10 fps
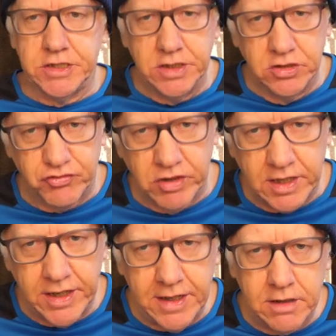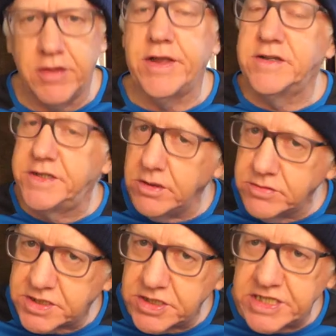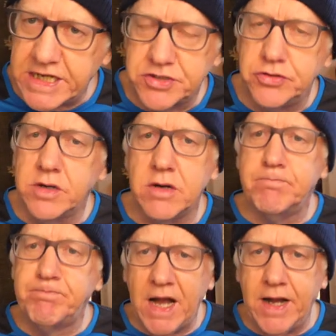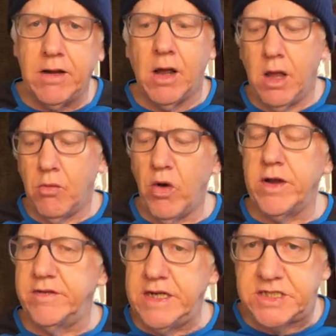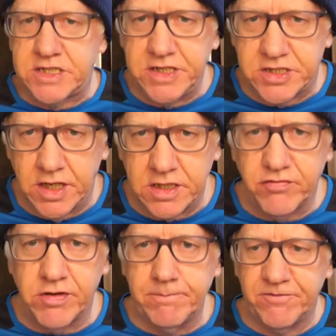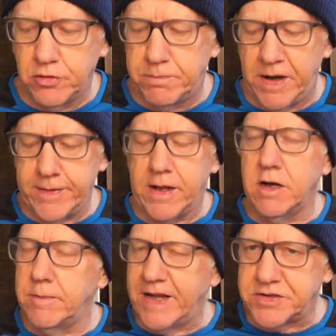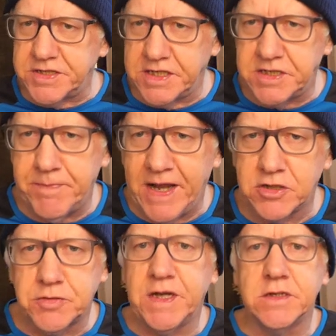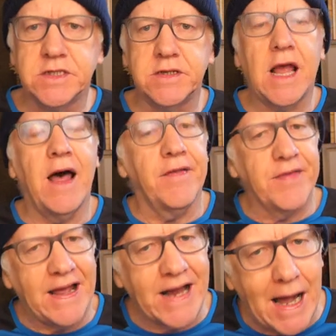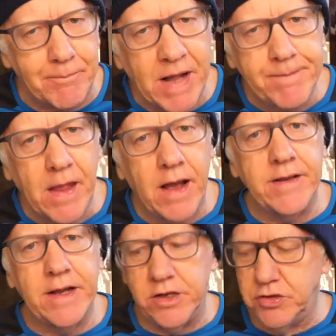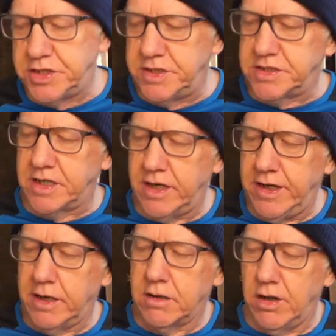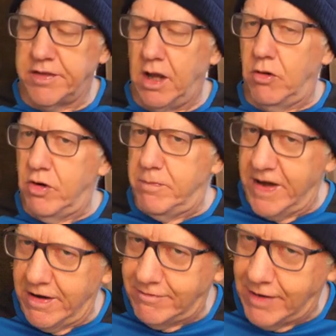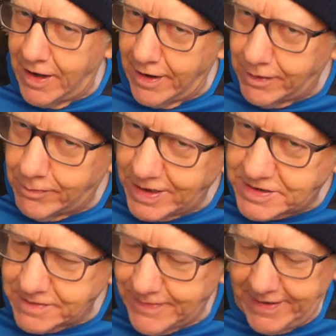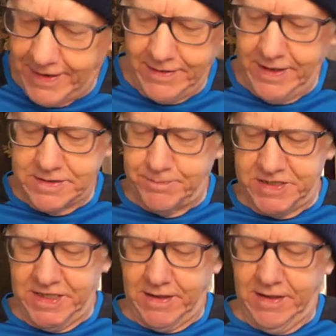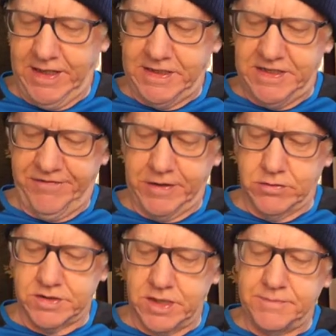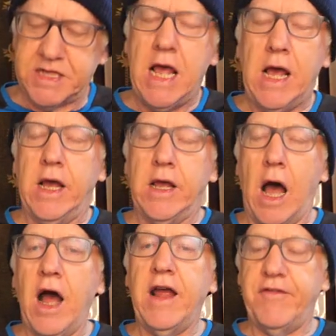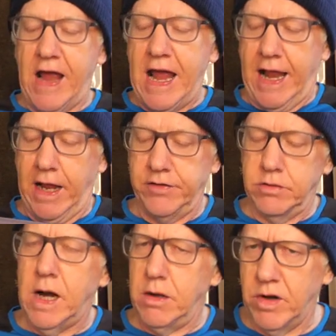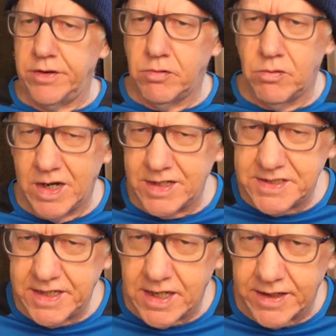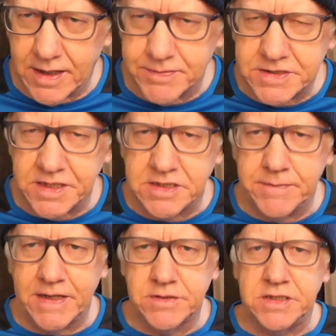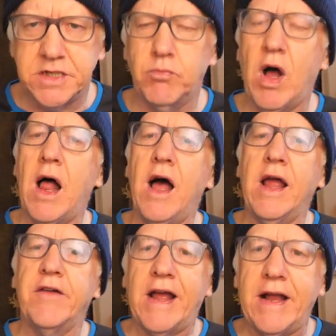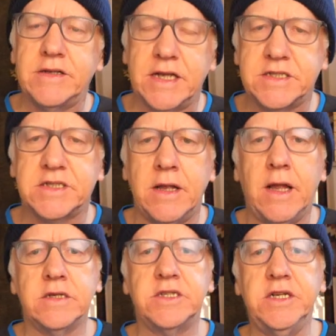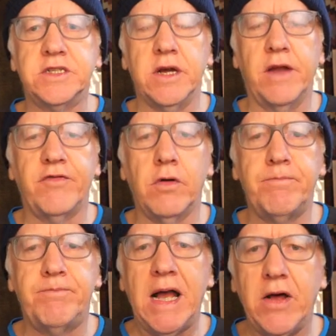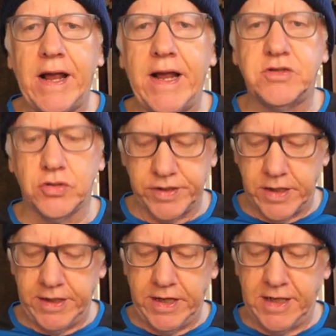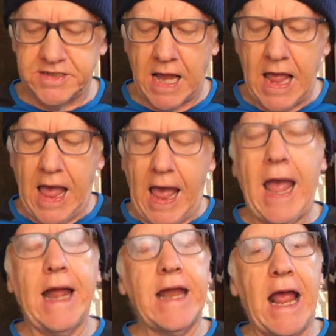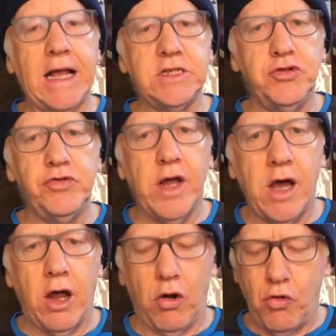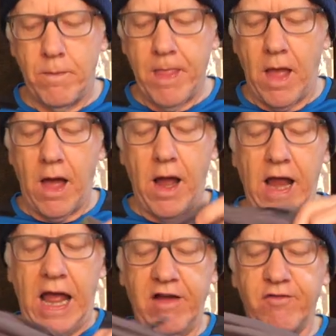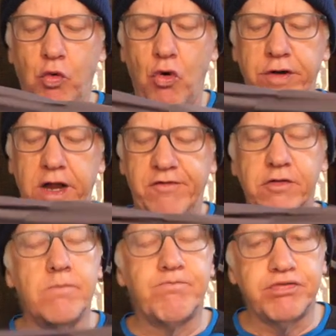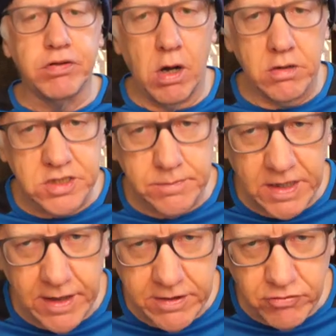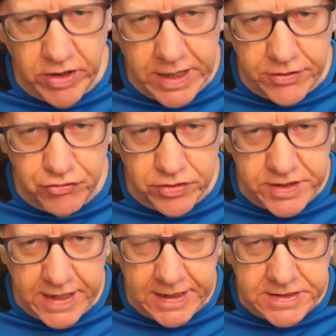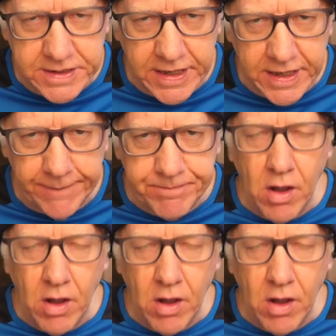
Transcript: to use for a cleaning cloth, I don't suggest you go and buy one of these T-shirts from Vulpine. They are about £60, because to cut that up and then use it as a cleaning cloth would be rather a waste of money in these particularly difficult times. I have had, you might wonder, well, why is he cutting up a £60 T-shirt? Well, I have had this T-shirt for about 8 or 9 years, and as you know, I have worn it for approximately 300 days a year